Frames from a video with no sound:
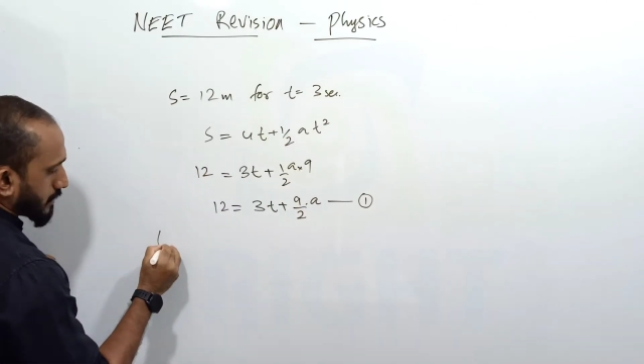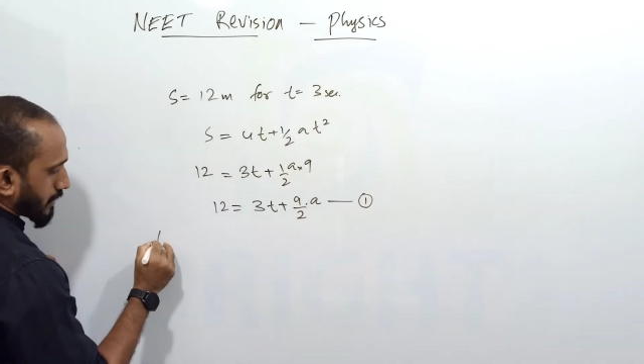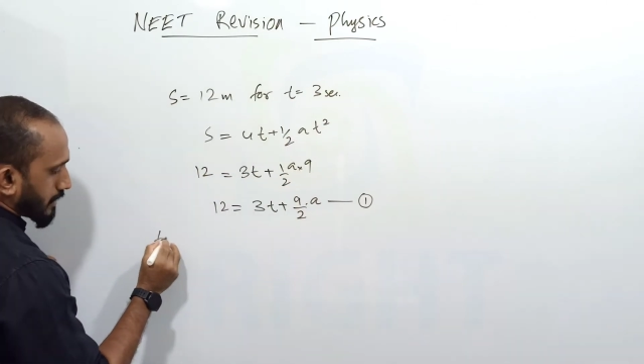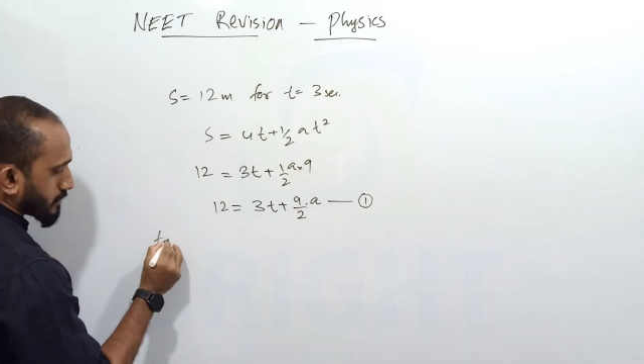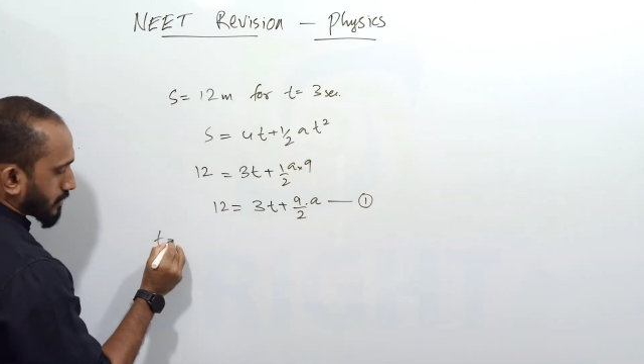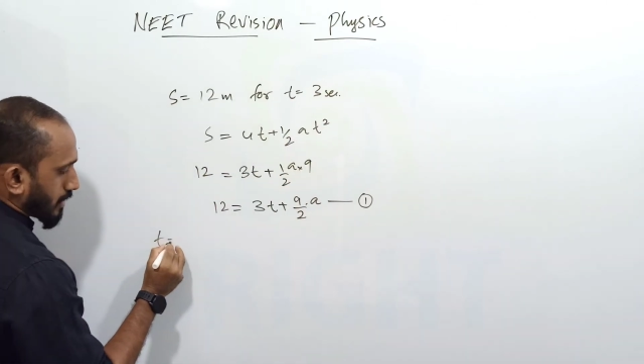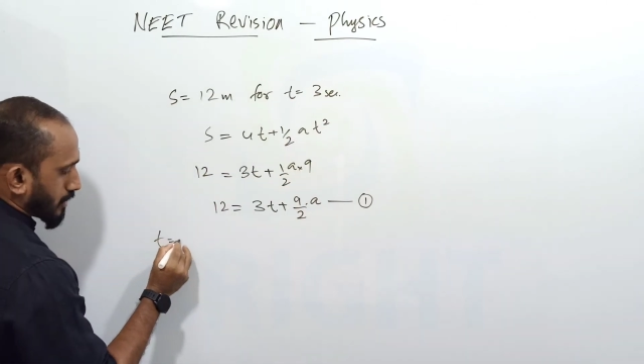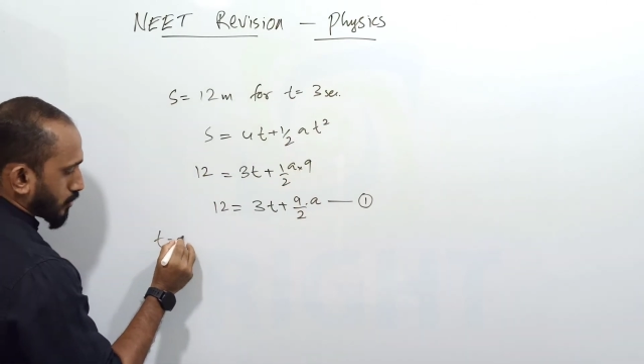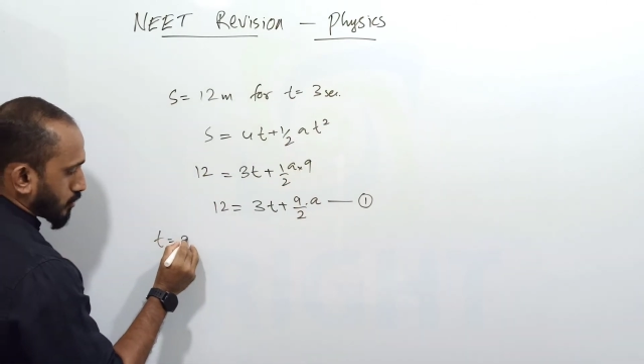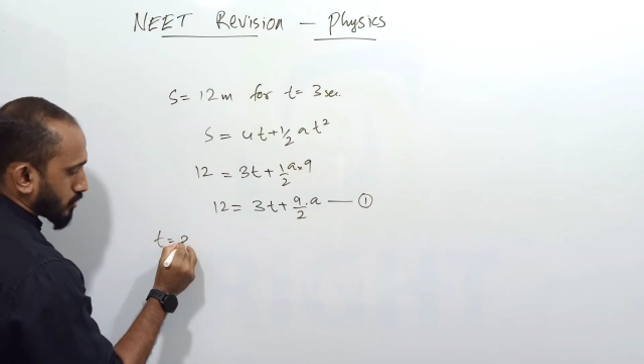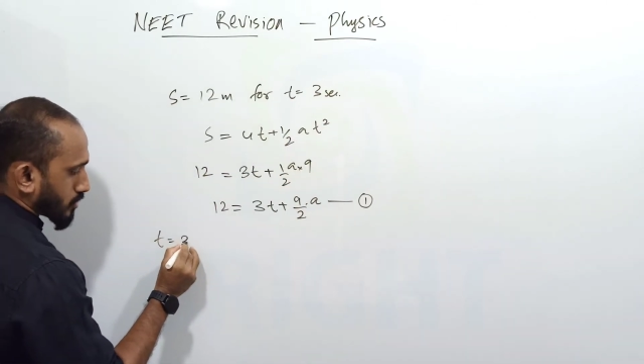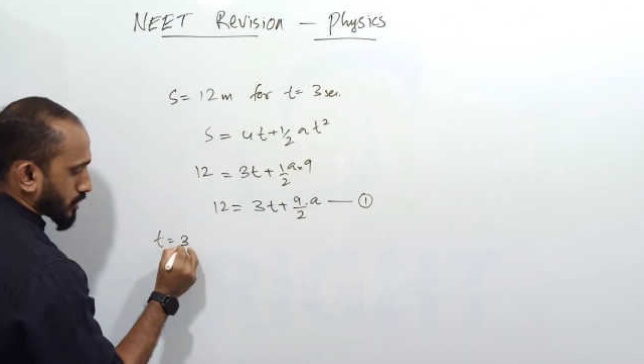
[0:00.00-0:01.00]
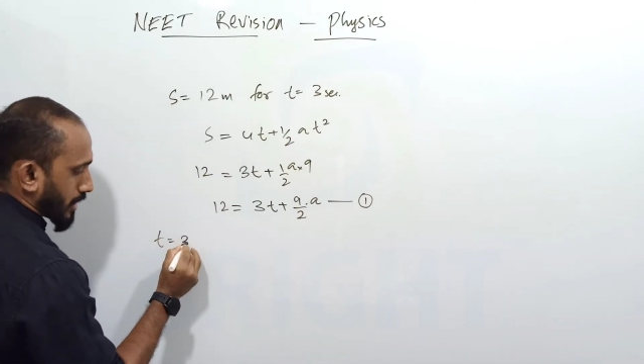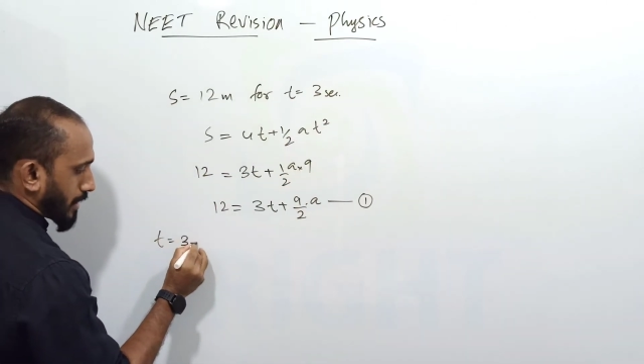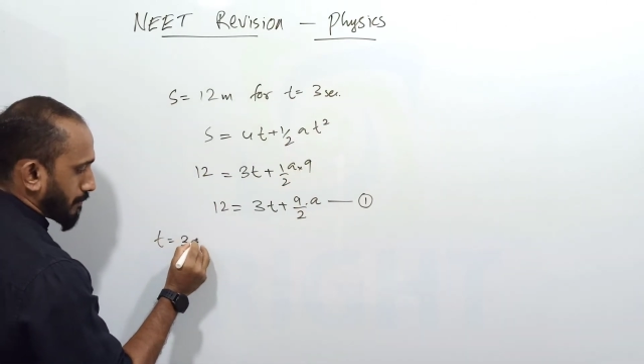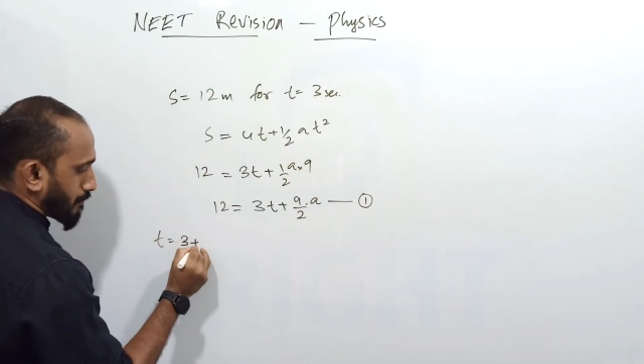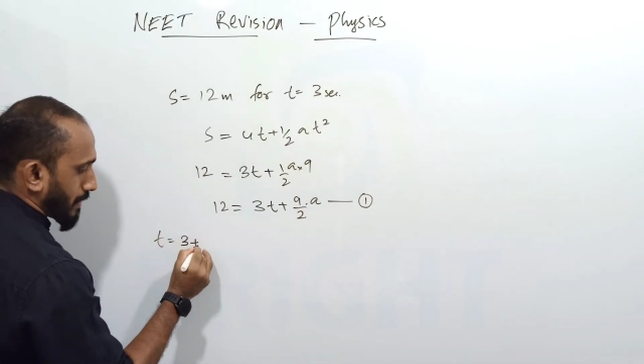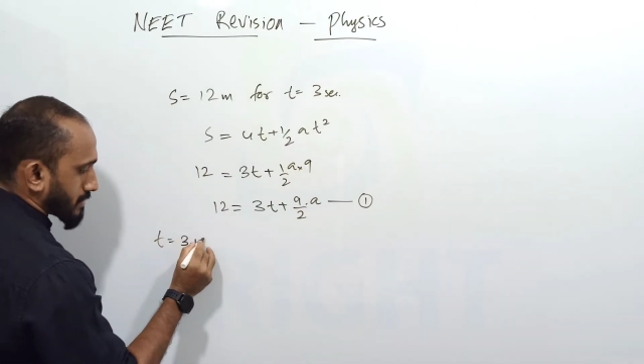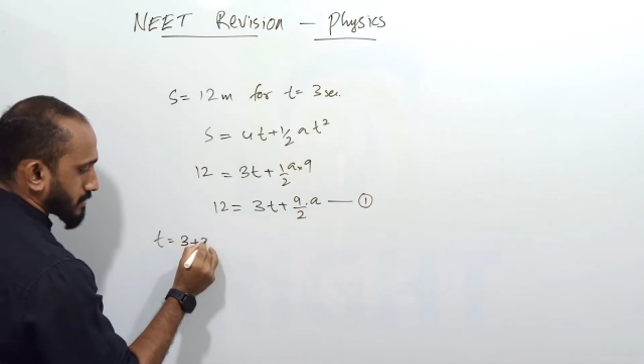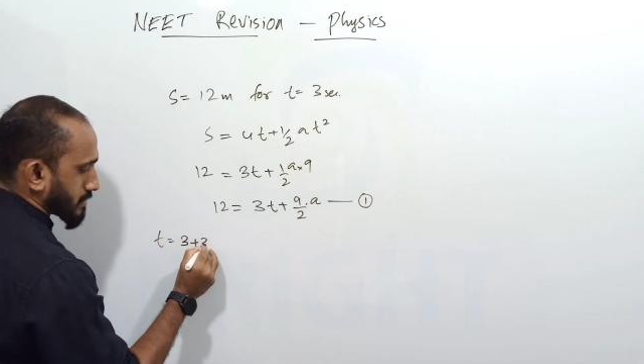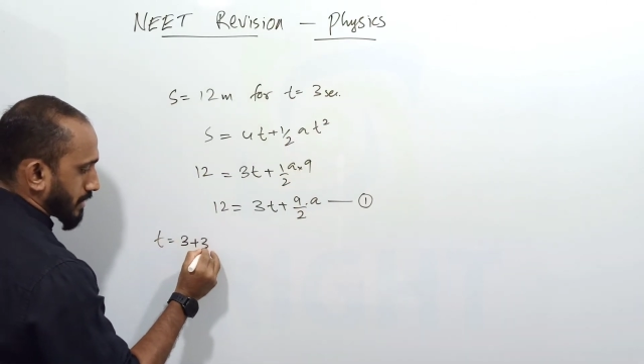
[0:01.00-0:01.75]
t is equal to 3 plus